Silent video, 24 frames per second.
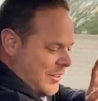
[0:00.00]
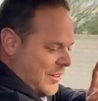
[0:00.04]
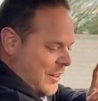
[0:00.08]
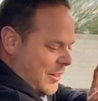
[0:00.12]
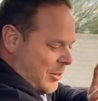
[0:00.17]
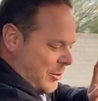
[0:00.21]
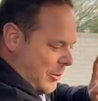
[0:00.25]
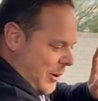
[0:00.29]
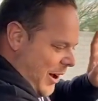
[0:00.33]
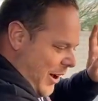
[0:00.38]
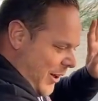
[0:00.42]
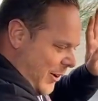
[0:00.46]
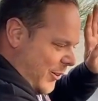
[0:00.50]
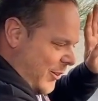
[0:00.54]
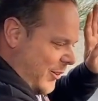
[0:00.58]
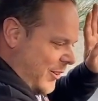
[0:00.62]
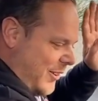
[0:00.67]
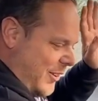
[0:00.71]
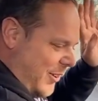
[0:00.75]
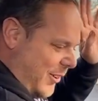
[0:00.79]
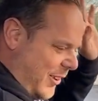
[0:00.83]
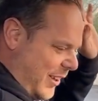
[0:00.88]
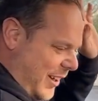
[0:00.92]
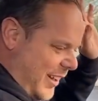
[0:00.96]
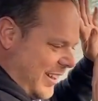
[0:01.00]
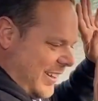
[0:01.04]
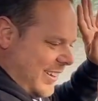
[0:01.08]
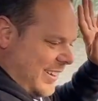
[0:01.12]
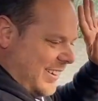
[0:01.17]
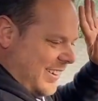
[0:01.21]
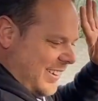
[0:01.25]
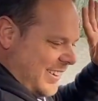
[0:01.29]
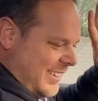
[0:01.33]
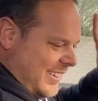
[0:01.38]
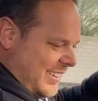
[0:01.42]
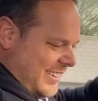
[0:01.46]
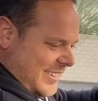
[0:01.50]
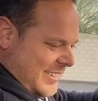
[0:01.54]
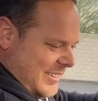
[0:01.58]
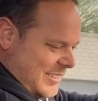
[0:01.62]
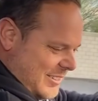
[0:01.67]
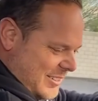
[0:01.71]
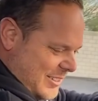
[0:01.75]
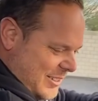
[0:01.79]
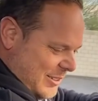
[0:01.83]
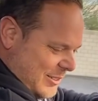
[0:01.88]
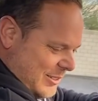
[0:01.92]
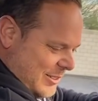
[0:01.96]
the throttle. Hold on.
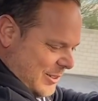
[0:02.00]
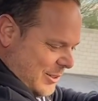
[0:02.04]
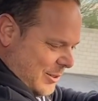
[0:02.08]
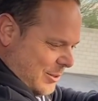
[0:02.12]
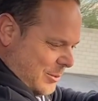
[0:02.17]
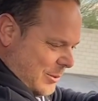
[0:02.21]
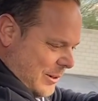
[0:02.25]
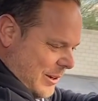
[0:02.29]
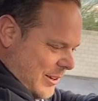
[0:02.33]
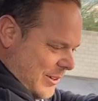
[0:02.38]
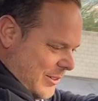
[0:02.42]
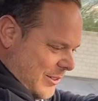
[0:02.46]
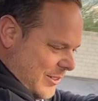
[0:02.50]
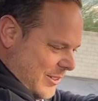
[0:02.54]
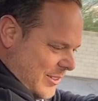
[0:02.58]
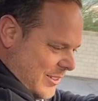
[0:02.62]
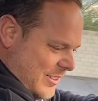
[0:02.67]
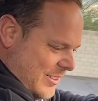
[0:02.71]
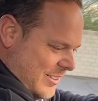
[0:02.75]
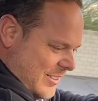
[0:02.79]
No, no throttle. It's